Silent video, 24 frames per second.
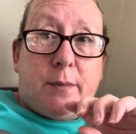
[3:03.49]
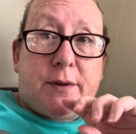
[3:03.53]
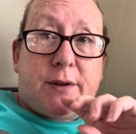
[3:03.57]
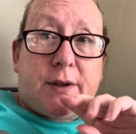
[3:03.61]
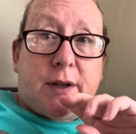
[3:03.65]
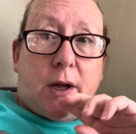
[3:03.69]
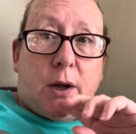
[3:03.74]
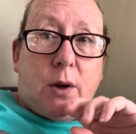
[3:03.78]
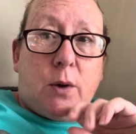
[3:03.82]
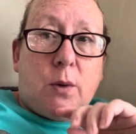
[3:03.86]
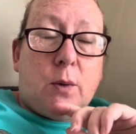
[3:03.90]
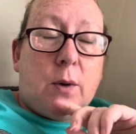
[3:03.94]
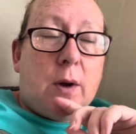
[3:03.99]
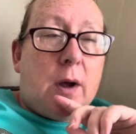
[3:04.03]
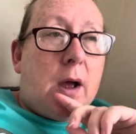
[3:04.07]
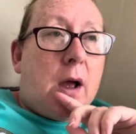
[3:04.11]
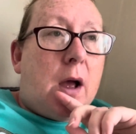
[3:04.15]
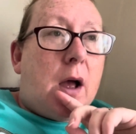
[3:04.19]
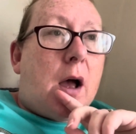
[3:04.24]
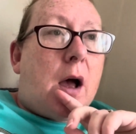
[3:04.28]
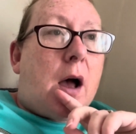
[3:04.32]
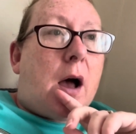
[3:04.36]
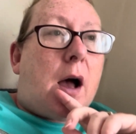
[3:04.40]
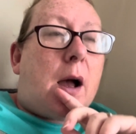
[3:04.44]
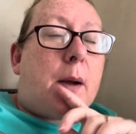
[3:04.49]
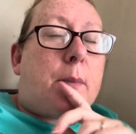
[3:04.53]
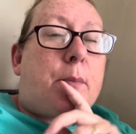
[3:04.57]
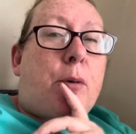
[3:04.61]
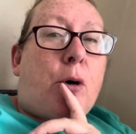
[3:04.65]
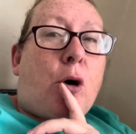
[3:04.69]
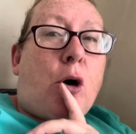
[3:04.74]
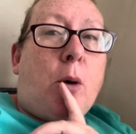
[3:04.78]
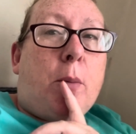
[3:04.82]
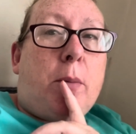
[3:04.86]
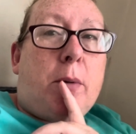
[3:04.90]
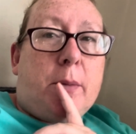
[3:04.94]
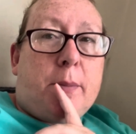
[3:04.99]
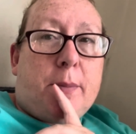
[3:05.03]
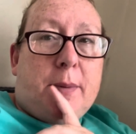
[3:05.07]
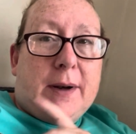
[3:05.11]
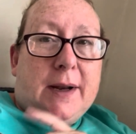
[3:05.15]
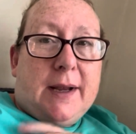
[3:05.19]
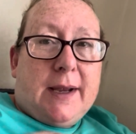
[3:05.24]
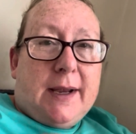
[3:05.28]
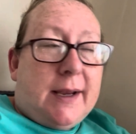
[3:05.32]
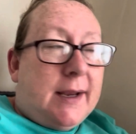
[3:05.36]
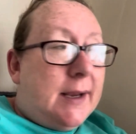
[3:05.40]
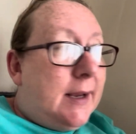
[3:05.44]
So I
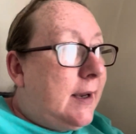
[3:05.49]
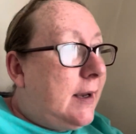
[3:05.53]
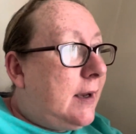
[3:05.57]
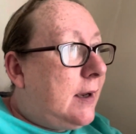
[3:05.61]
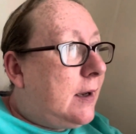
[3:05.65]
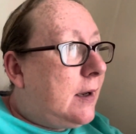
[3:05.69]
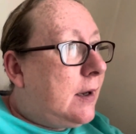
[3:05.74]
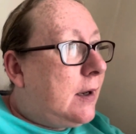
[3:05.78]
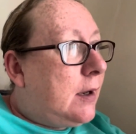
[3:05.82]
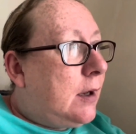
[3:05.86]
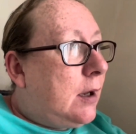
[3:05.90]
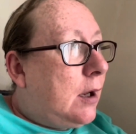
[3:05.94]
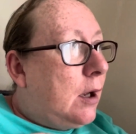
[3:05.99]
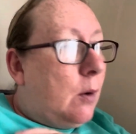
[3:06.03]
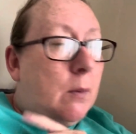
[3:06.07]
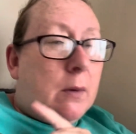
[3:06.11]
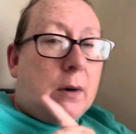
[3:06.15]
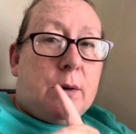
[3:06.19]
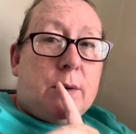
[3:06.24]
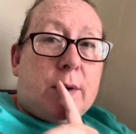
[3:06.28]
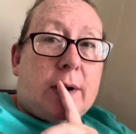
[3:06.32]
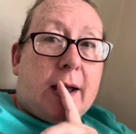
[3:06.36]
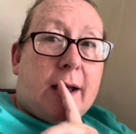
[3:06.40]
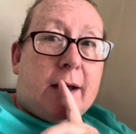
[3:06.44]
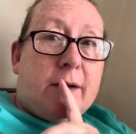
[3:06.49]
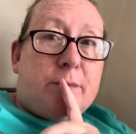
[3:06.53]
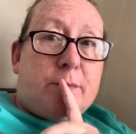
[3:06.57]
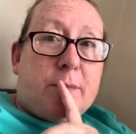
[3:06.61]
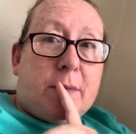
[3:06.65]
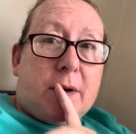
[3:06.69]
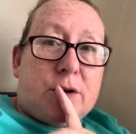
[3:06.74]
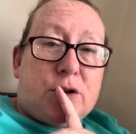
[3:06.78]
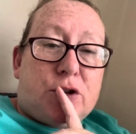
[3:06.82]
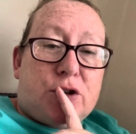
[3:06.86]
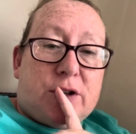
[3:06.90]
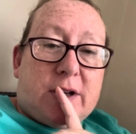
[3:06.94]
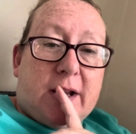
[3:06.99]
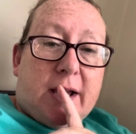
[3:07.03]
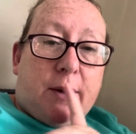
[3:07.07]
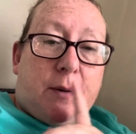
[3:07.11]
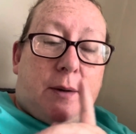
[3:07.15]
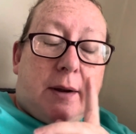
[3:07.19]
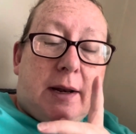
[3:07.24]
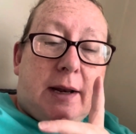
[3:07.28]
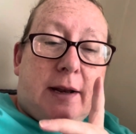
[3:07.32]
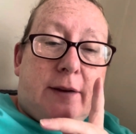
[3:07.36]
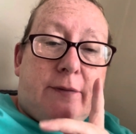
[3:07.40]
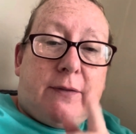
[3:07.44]
probably won't have much now.
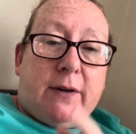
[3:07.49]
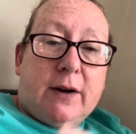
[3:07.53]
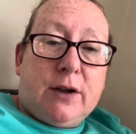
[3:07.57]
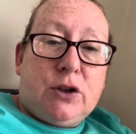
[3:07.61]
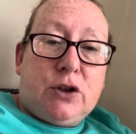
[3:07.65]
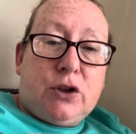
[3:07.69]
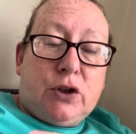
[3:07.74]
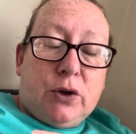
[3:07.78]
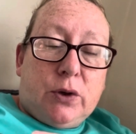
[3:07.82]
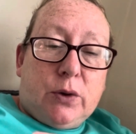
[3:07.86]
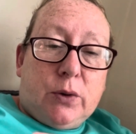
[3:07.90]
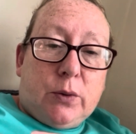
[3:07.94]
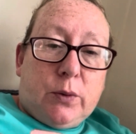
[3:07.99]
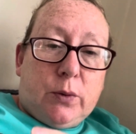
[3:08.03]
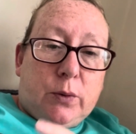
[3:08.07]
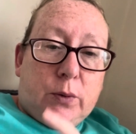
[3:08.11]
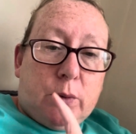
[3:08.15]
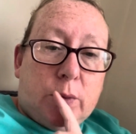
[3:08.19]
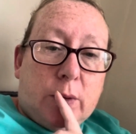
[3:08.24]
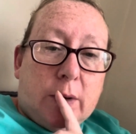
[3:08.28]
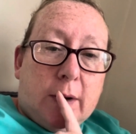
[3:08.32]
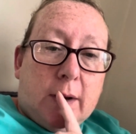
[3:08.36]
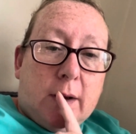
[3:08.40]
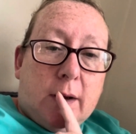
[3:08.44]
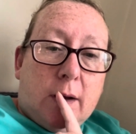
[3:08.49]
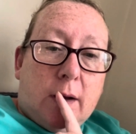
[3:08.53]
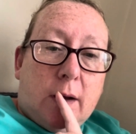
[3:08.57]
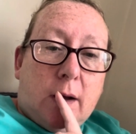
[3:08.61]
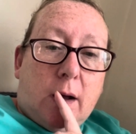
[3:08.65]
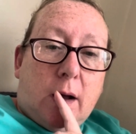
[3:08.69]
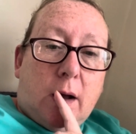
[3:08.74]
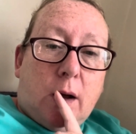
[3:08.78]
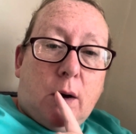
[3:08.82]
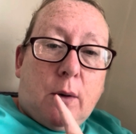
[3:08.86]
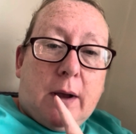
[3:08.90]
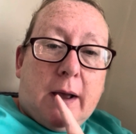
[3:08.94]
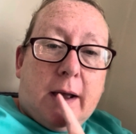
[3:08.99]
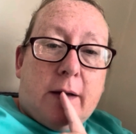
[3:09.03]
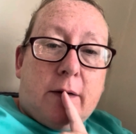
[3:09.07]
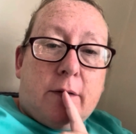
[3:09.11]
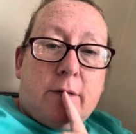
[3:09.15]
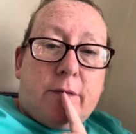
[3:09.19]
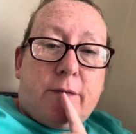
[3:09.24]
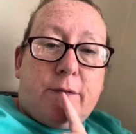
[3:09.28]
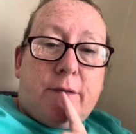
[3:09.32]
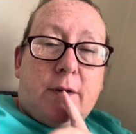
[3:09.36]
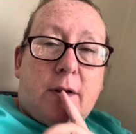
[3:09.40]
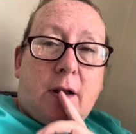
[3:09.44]
And if I do, I'll
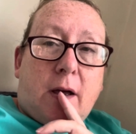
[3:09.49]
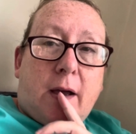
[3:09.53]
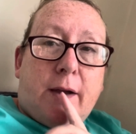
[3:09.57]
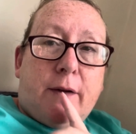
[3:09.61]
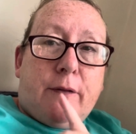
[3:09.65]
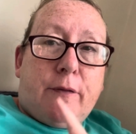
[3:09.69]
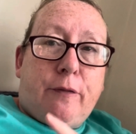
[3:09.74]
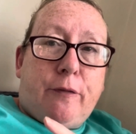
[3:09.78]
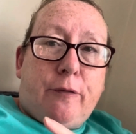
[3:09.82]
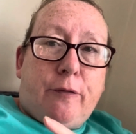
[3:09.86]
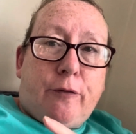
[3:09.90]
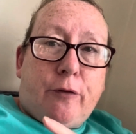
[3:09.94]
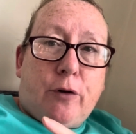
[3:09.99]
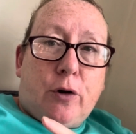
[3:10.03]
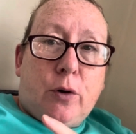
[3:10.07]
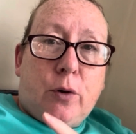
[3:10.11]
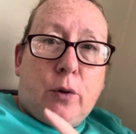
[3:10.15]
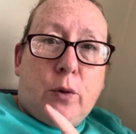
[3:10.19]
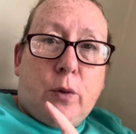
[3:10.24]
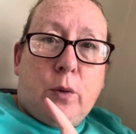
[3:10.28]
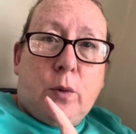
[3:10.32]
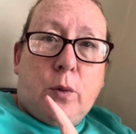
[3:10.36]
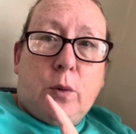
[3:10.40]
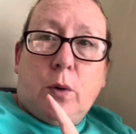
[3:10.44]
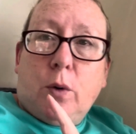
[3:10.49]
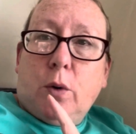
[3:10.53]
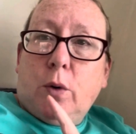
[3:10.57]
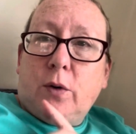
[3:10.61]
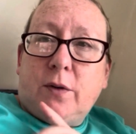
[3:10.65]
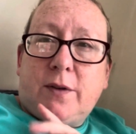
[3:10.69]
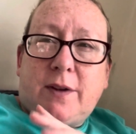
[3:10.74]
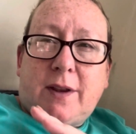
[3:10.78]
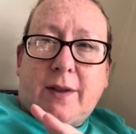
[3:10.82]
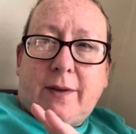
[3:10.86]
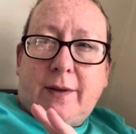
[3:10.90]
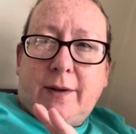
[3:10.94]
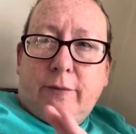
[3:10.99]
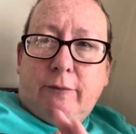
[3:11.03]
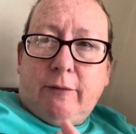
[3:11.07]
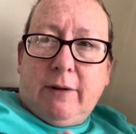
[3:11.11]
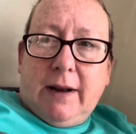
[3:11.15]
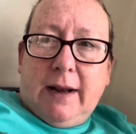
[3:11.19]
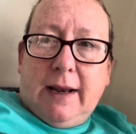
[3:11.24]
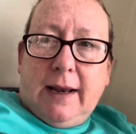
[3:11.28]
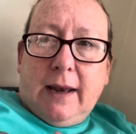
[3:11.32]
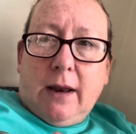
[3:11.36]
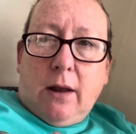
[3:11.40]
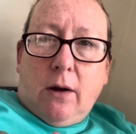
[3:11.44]
have like fruit or something
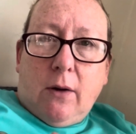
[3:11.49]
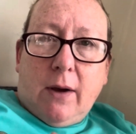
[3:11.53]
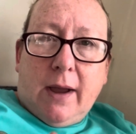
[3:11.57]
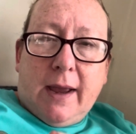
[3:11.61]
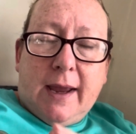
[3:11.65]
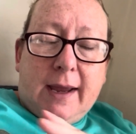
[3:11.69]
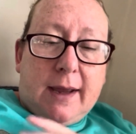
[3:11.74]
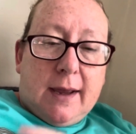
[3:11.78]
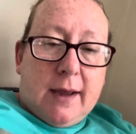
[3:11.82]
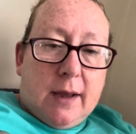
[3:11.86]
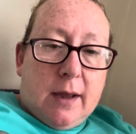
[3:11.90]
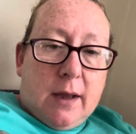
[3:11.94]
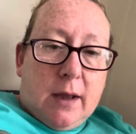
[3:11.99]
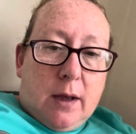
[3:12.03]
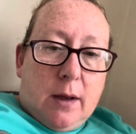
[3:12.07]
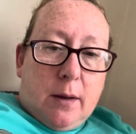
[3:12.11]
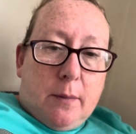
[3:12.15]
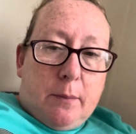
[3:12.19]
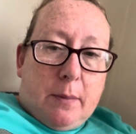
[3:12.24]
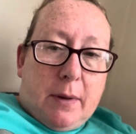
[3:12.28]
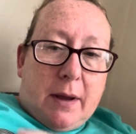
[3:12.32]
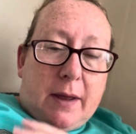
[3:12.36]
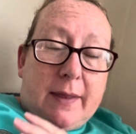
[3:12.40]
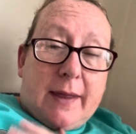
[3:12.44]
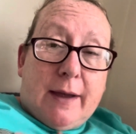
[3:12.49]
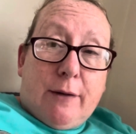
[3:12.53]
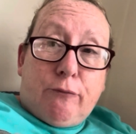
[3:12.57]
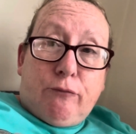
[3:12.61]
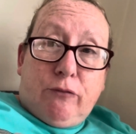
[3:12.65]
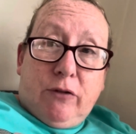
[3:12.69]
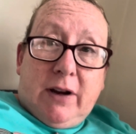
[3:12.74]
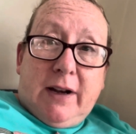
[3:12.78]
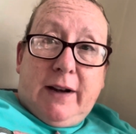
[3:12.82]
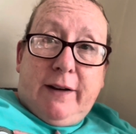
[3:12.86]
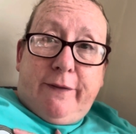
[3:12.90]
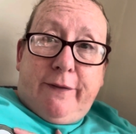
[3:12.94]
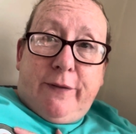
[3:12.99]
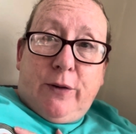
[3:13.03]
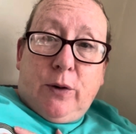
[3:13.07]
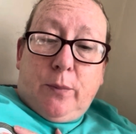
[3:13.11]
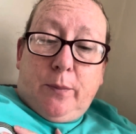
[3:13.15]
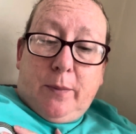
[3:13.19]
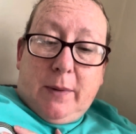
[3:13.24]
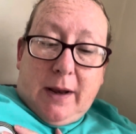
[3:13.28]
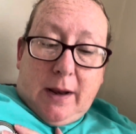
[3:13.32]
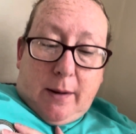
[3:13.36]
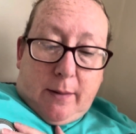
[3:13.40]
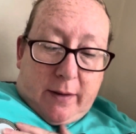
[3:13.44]
really light. But that really filled
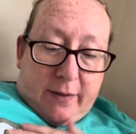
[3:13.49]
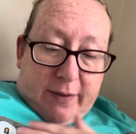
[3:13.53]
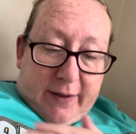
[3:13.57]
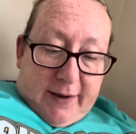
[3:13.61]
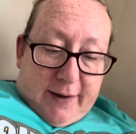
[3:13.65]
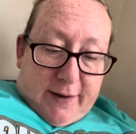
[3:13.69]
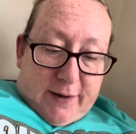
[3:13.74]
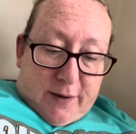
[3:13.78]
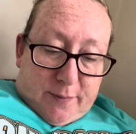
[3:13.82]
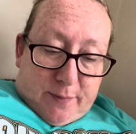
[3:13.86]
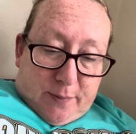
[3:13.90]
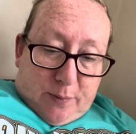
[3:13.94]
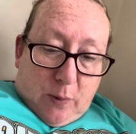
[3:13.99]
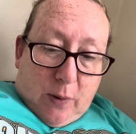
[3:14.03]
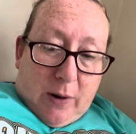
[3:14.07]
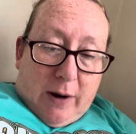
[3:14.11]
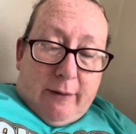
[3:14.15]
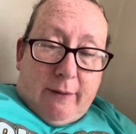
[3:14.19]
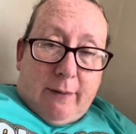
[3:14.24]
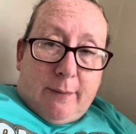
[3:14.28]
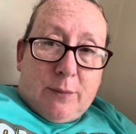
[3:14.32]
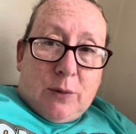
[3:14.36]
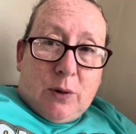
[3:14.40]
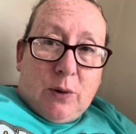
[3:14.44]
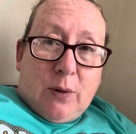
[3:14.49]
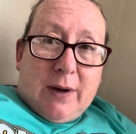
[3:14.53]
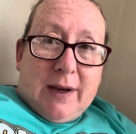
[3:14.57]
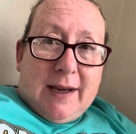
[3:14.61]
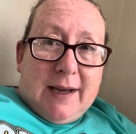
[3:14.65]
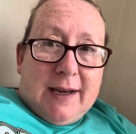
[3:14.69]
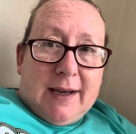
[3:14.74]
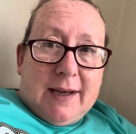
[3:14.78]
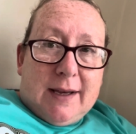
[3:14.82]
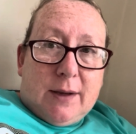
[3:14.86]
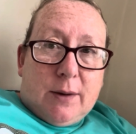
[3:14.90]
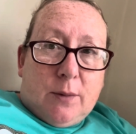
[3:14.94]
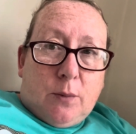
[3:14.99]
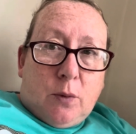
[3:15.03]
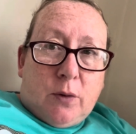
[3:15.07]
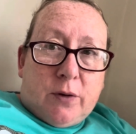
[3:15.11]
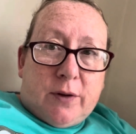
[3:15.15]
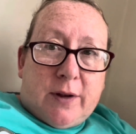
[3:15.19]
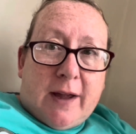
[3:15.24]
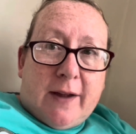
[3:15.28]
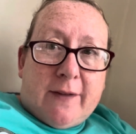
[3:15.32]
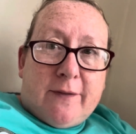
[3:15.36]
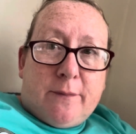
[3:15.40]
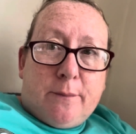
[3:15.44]
me up. I think it's where I'm not eating,
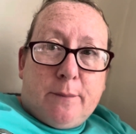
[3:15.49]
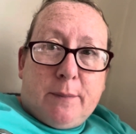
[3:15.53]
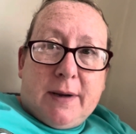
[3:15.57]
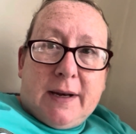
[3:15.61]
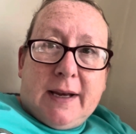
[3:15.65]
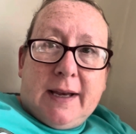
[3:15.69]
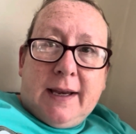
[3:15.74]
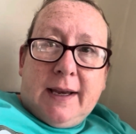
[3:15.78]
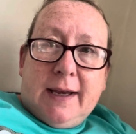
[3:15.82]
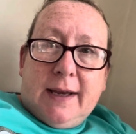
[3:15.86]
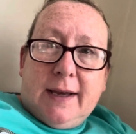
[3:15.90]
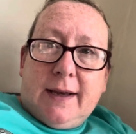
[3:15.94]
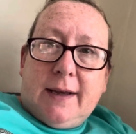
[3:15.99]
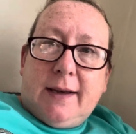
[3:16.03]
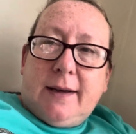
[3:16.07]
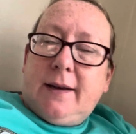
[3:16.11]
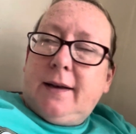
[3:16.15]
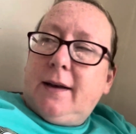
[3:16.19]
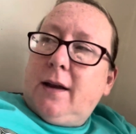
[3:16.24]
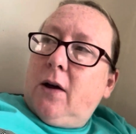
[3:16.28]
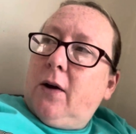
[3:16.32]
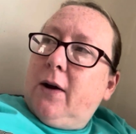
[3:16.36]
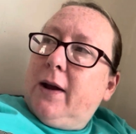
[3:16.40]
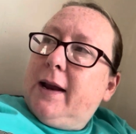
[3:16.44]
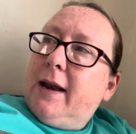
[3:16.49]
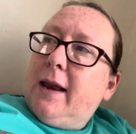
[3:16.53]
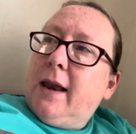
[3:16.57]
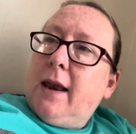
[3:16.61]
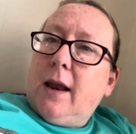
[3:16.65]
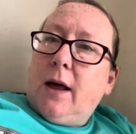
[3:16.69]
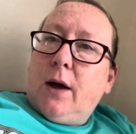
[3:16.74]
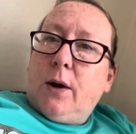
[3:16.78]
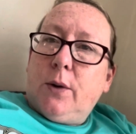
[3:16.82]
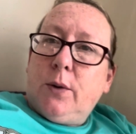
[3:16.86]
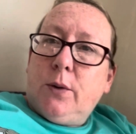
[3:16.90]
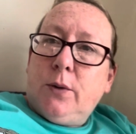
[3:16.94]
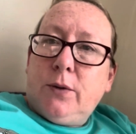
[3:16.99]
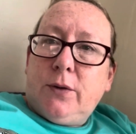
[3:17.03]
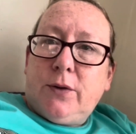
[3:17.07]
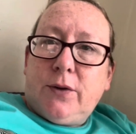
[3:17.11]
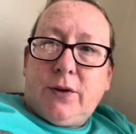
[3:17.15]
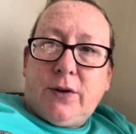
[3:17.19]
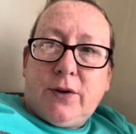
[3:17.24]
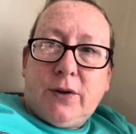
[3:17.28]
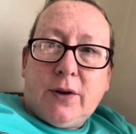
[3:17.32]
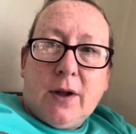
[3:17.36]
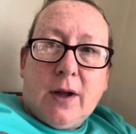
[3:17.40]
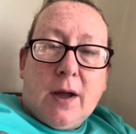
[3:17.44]
haven't been eating like
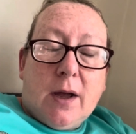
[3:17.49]
loads.